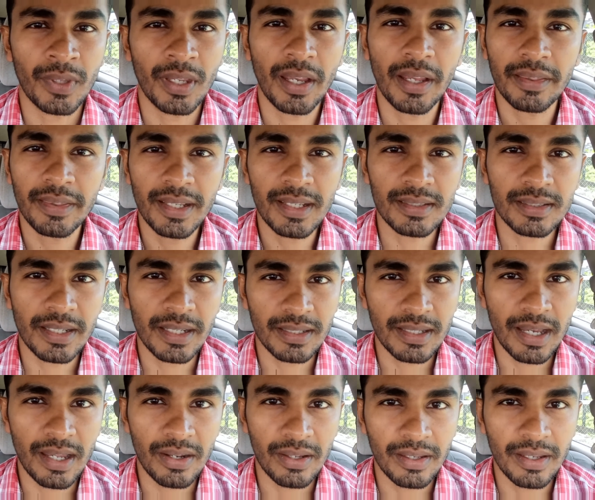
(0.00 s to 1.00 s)
And things like
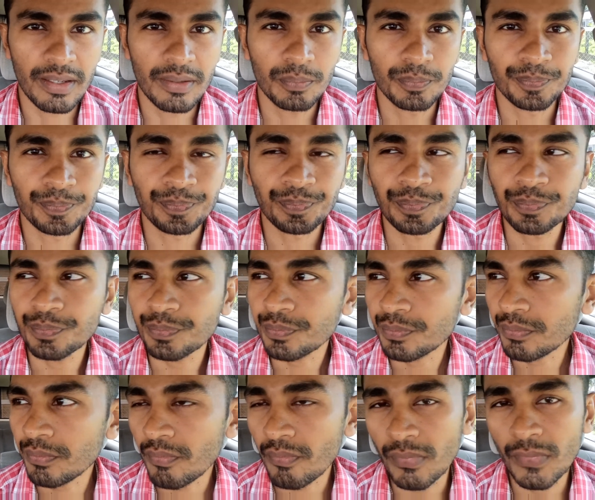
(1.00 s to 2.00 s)
that. Okay,
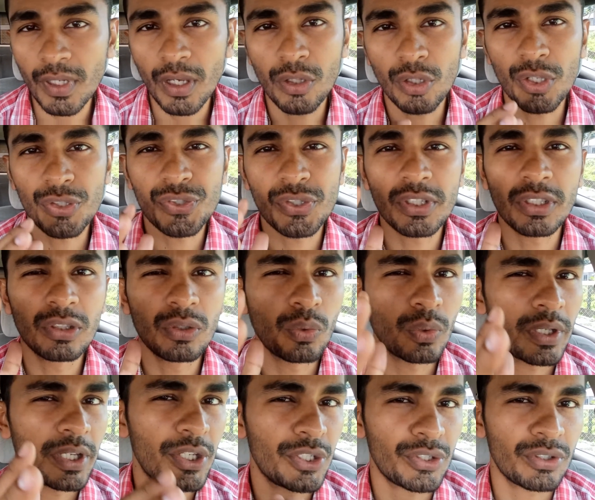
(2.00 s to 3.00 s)
and also the
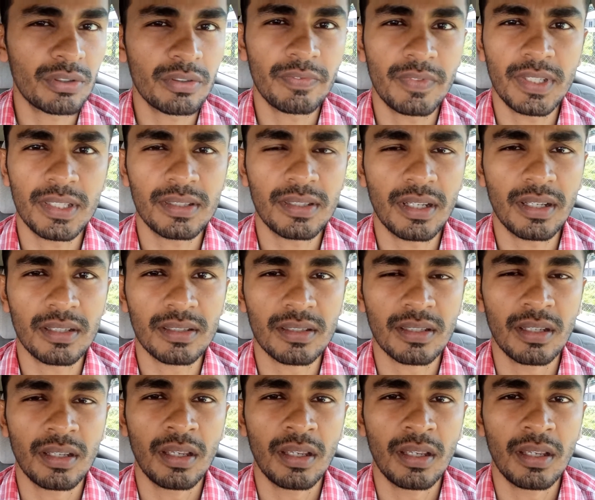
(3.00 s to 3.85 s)
location of these things.